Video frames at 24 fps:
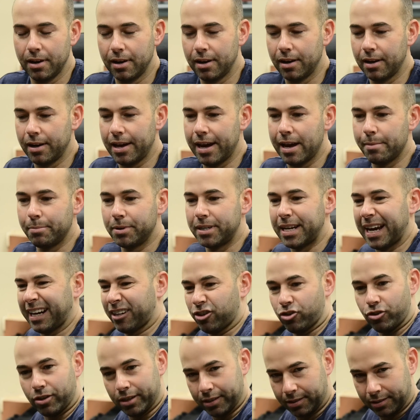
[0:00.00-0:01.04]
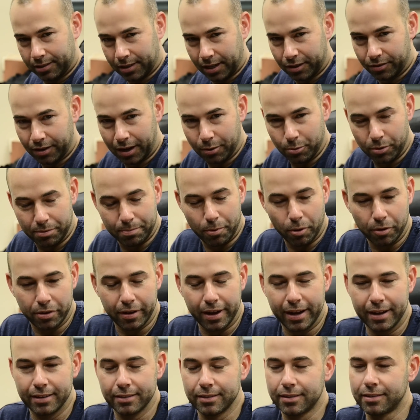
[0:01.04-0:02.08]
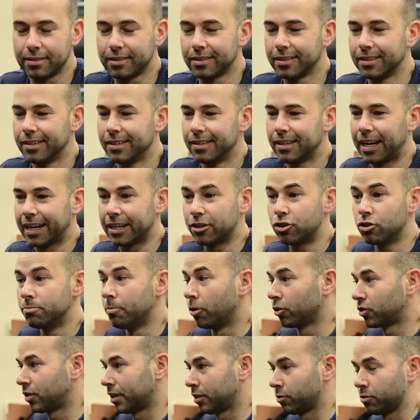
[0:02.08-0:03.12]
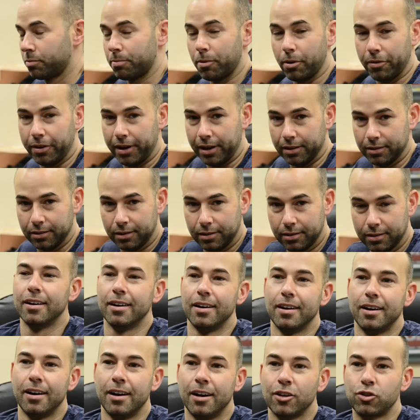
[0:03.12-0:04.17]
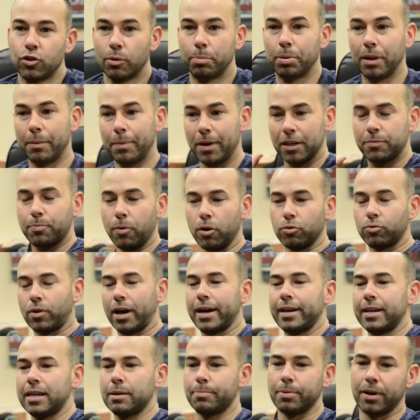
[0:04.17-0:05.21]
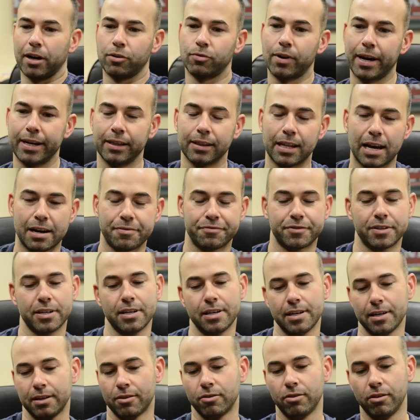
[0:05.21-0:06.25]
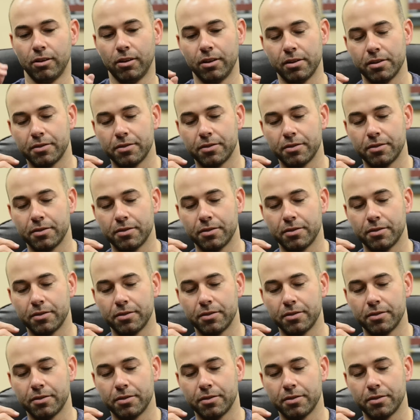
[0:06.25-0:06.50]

Uh, ambidextrous. I write with both hands. I can do most things with both hands. Uh, so I play baseball righty, but I write lefty and all